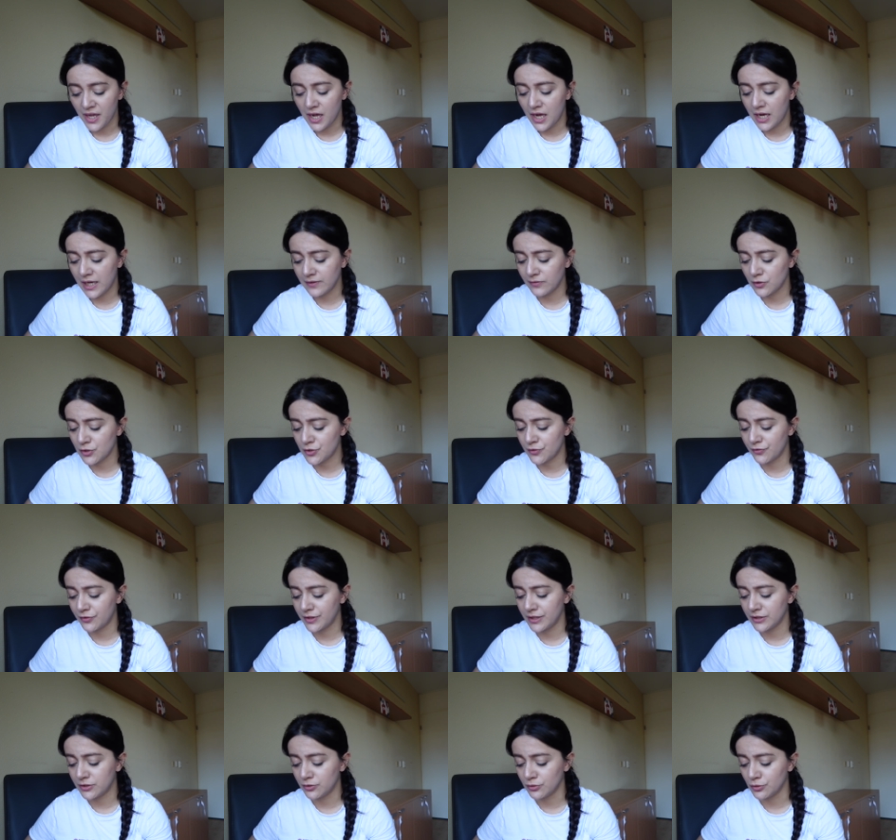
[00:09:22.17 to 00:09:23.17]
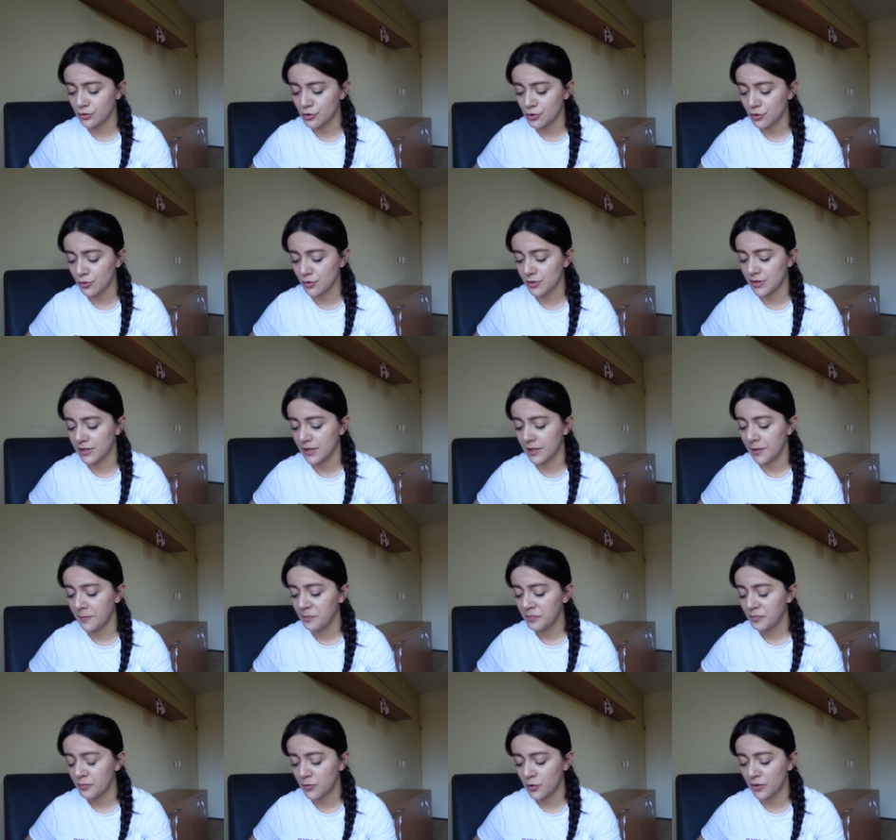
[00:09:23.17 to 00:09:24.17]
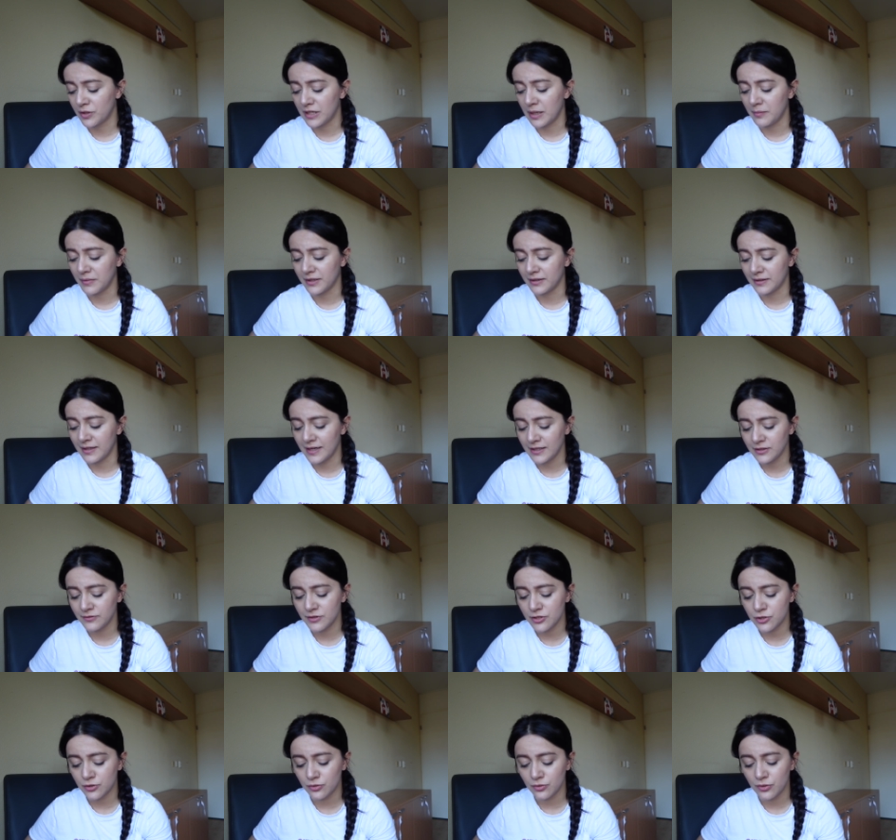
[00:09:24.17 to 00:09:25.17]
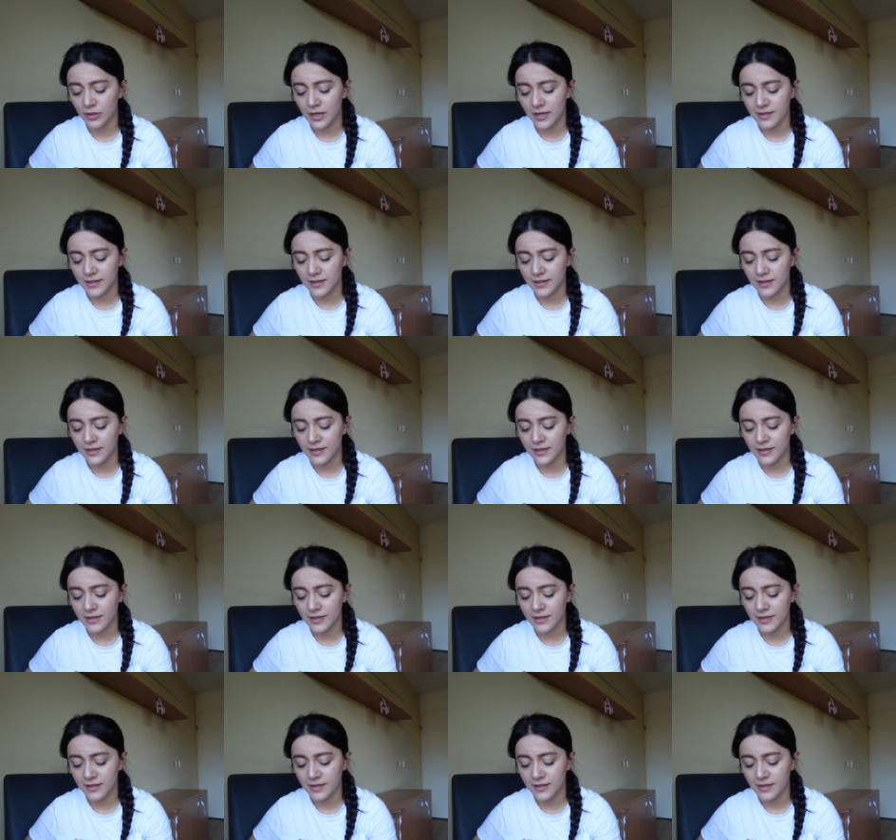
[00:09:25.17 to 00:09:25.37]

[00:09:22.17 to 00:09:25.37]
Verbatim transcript: I was free to choose the programming language to